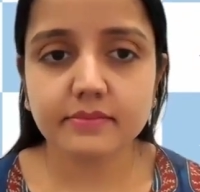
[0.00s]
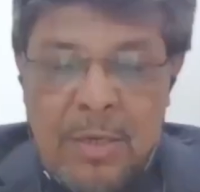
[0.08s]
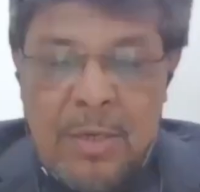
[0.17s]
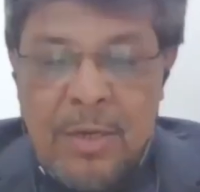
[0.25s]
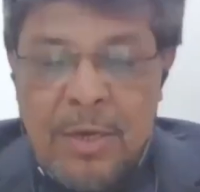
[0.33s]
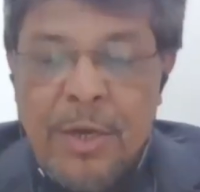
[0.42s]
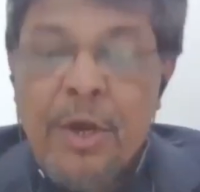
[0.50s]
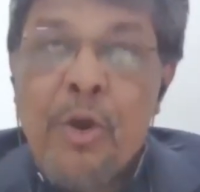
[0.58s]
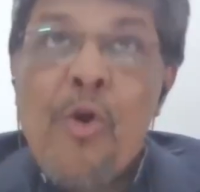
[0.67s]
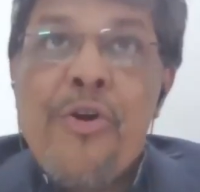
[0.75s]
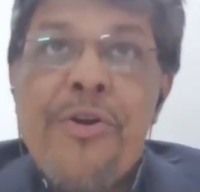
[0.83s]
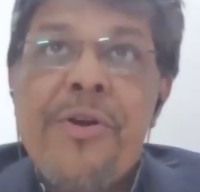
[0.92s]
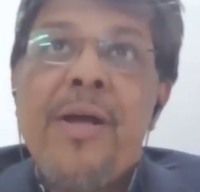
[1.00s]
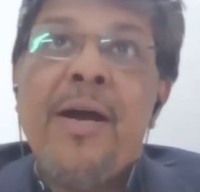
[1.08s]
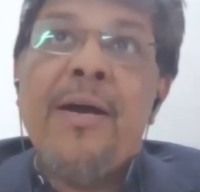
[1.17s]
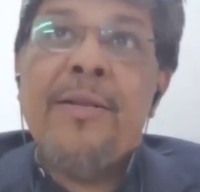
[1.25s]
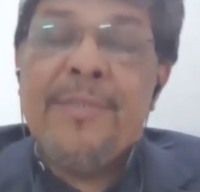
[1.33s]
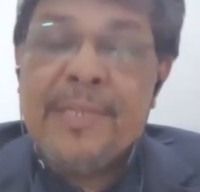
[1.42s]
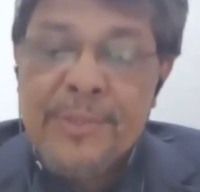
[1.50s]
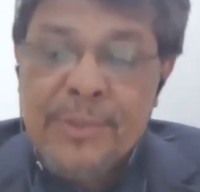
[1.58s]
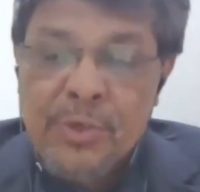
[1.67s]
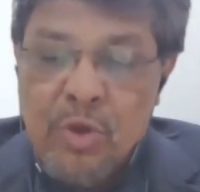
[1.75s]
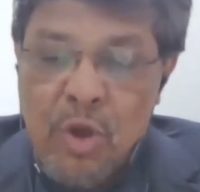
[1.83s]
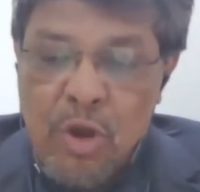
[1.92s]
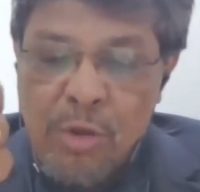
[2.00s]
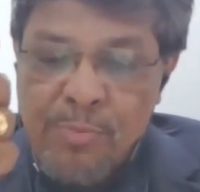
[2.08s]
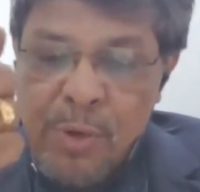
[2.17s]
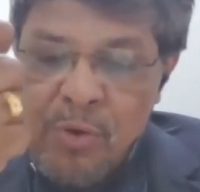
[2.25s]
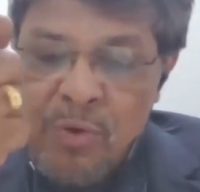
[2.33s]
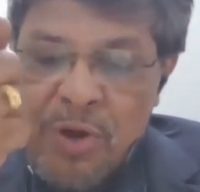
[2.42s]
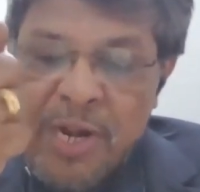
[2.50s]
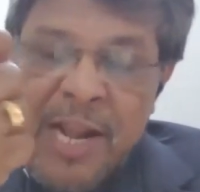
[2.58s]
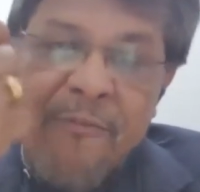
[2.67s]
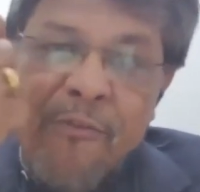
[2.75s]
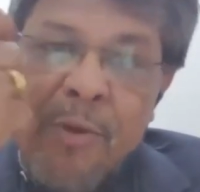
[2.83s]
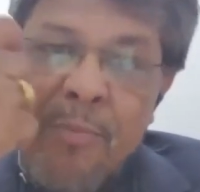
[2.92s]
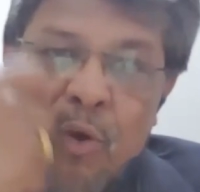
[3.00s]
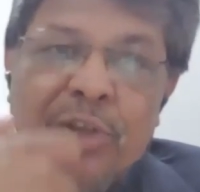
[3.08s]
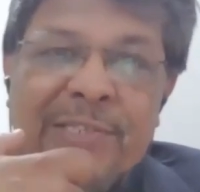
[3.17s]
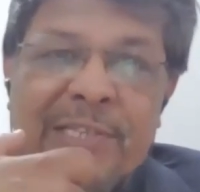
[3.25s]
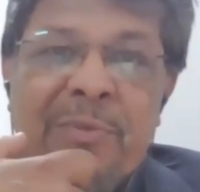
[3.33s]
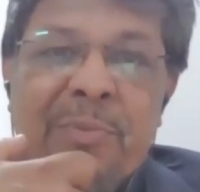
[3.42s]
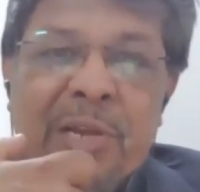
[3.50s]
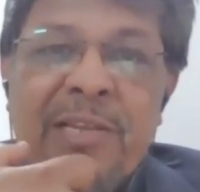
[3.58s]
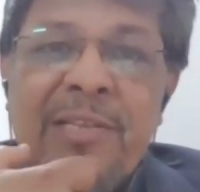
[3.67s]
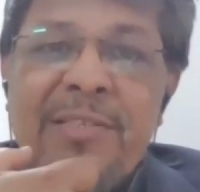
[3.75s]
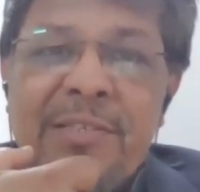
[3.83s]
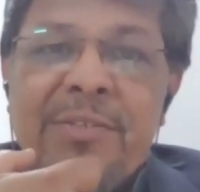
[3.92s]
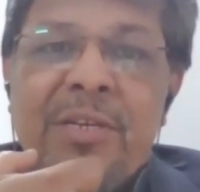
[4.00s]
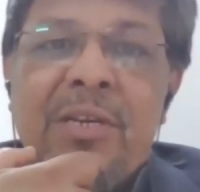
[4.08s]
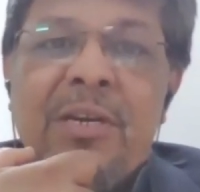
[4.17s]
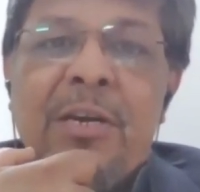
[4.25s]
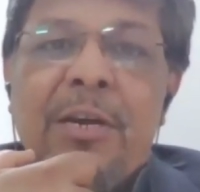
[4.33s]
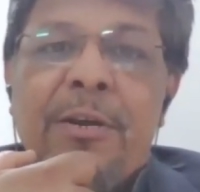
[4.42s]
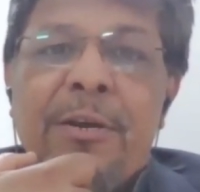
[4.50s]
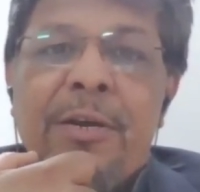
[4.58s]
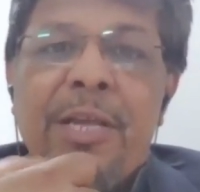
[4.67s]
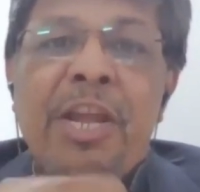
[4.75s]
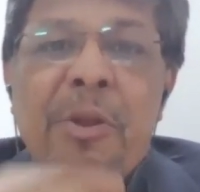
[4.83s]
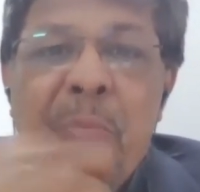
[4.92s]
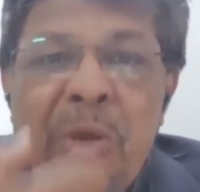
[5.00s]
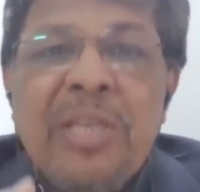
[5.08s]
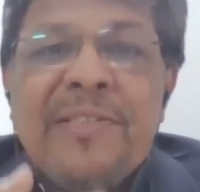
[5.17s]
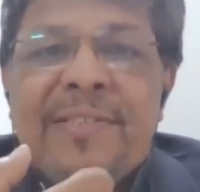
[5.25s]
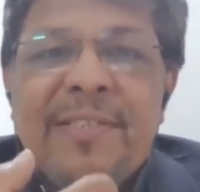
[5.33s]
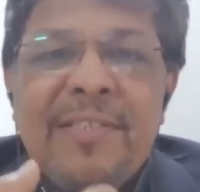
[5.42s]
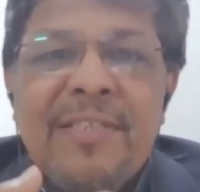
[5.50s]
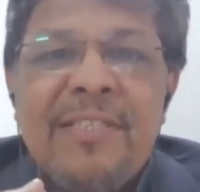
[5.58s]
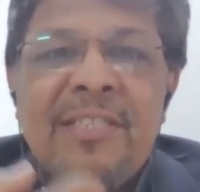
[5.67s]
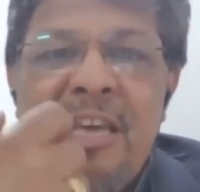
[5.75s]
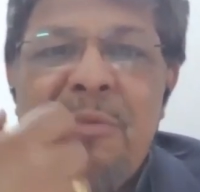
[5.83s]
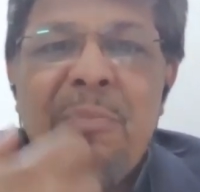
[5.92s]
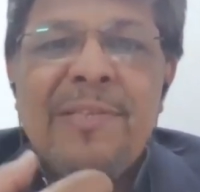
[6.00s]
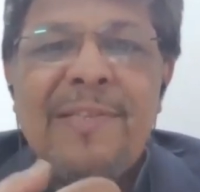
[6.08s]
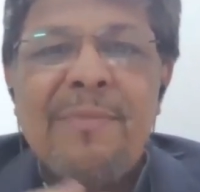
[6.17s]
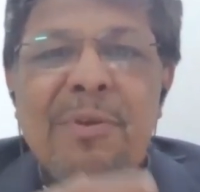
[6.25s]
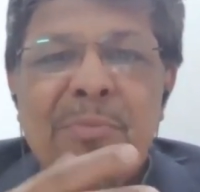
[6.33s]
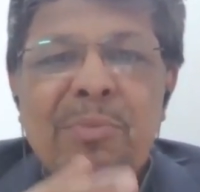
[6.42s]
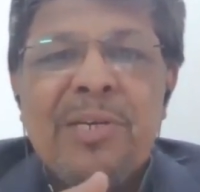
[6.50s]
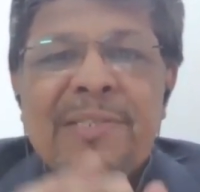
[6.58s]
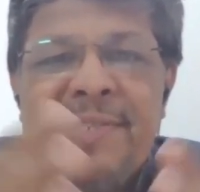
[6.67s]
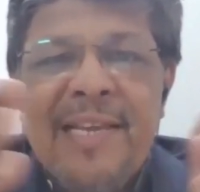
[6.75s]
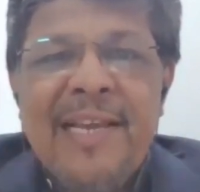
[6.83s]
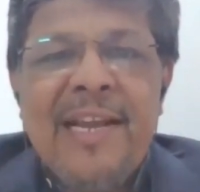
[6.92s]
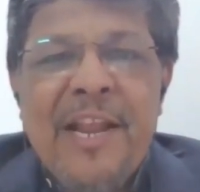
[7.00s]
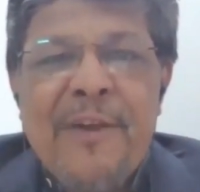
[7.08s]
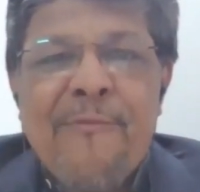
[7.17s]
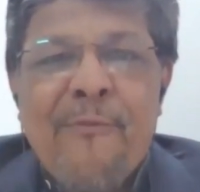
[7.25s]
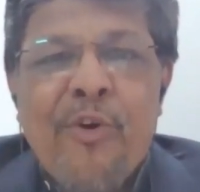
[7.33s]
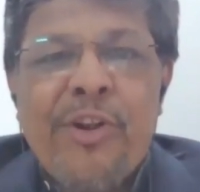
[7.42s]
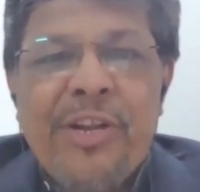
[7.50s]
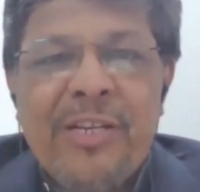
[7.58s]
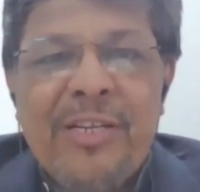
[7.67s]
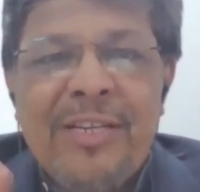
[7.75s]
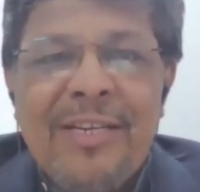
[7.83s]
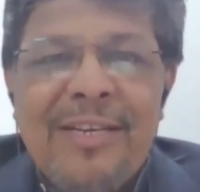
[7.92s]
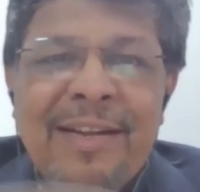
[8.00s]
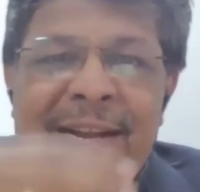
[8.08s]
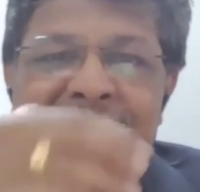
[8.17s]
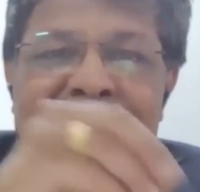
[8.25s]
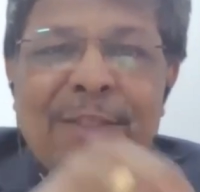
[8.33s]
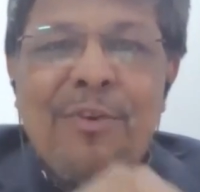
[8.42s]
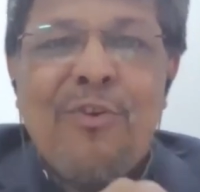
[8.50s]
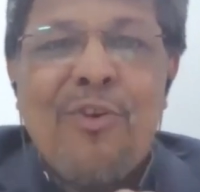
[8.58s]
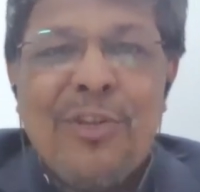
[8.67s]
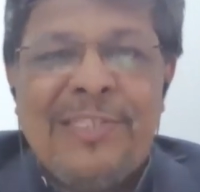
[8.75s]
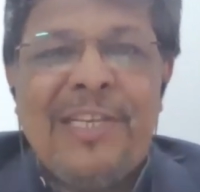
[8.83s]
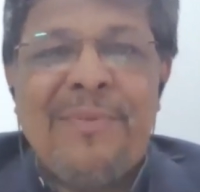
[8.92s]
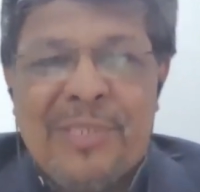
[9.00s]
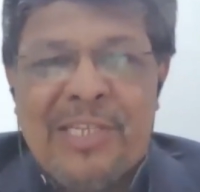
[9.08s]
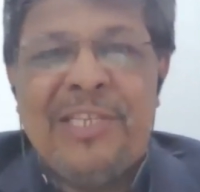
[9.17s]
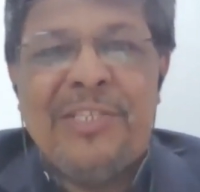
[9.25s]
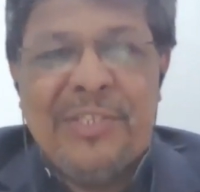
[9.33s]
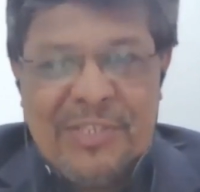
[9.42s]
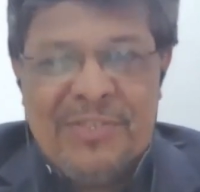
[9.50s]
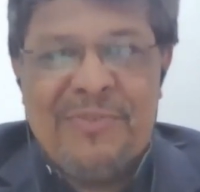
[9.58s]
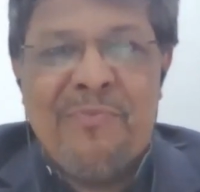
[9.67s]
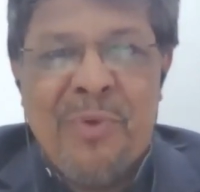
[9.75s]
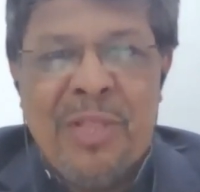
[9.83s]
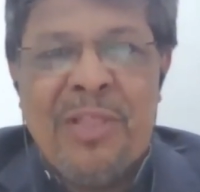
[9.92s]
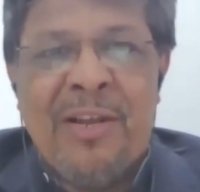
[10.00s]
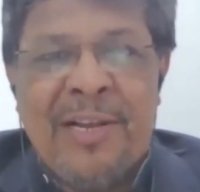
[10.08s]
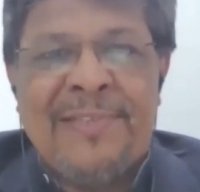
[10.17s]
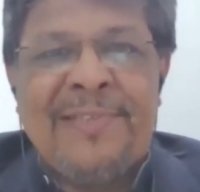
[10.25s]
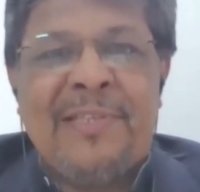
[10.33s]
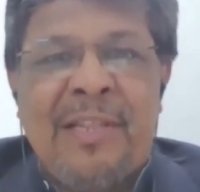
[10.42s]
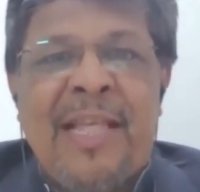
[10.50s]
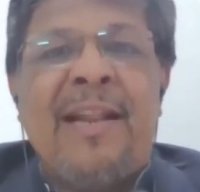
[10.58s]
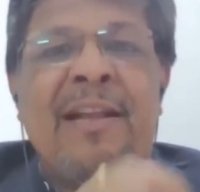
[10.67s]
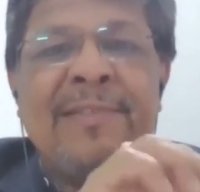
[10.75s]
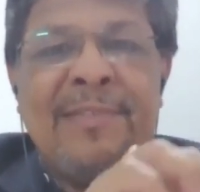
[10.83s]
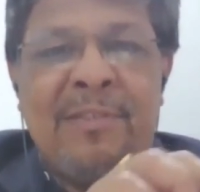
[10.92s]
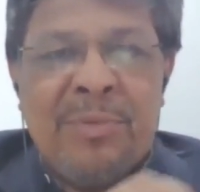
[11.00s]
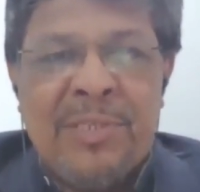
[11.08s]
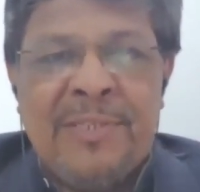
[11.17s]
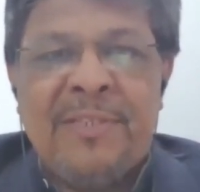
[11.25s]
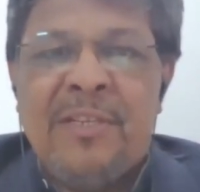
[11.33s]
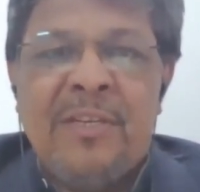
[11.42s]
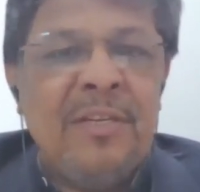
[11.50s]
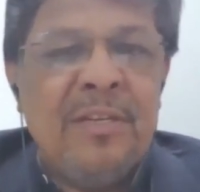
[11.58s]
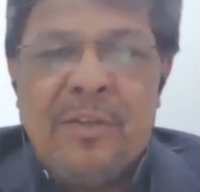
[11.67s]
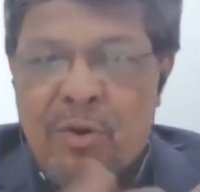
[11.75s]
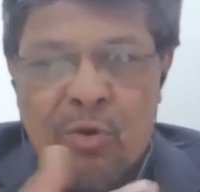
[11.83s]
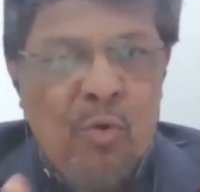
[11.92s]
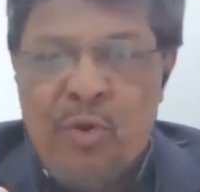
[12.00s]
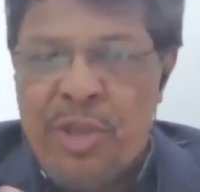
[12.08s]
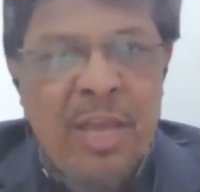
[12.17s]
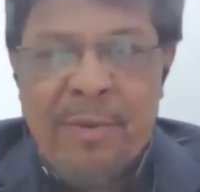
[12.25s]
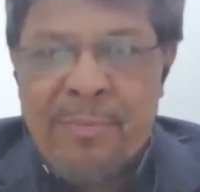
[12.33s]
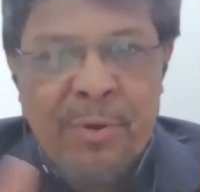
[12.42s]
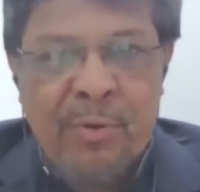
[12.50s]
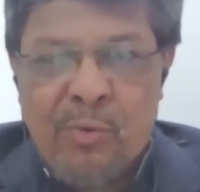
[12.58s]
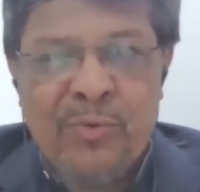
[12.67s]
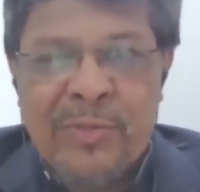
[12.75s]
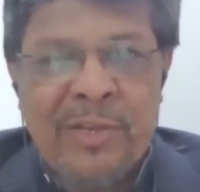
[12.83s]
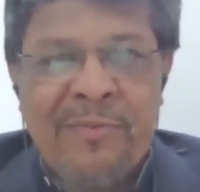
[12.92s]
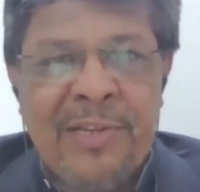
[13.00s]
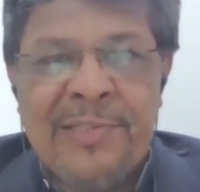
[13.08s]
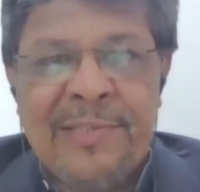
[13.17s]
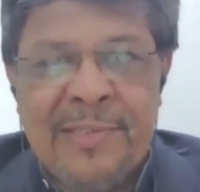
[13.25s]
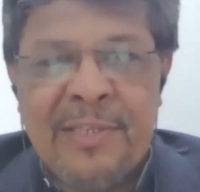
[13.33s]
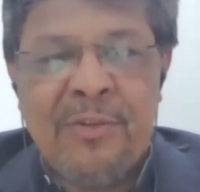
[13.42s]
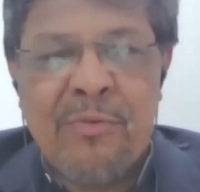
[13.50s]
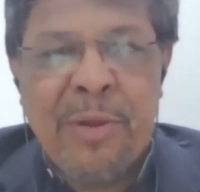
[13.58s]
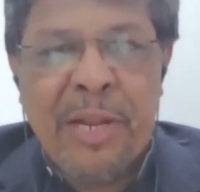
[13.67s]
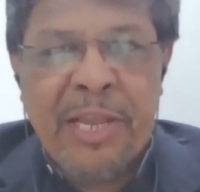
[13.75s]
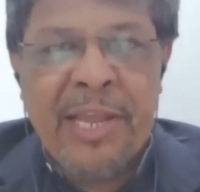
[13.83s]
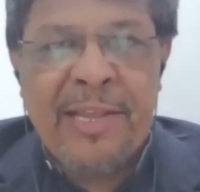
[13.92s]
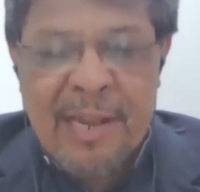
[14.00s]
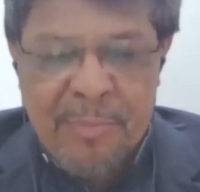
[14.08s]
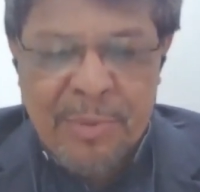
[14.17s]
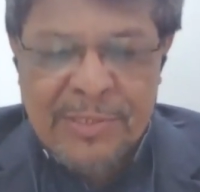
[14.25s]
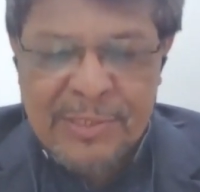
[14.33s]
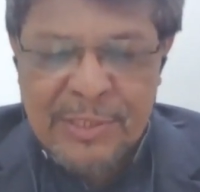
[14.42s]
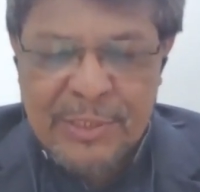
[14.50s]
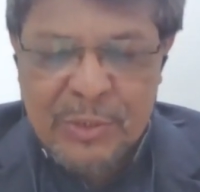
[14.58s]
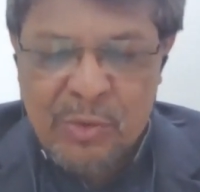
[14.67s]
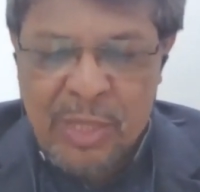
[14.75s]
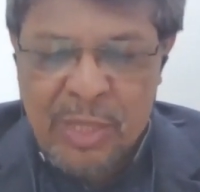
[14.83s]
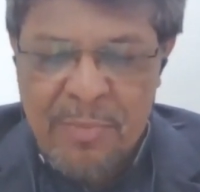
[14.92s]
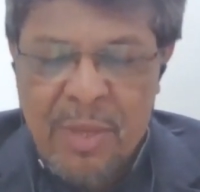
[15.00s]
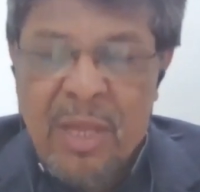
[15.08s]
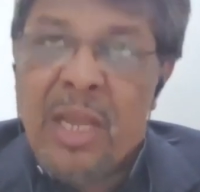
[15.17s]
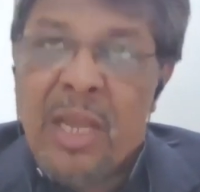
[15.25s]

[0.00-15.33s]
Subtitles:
Good. Since you talk about right from concept stage, it means the MSME must get involved right at the concept stage with their customers or OEM or whoever is bringing that business to them,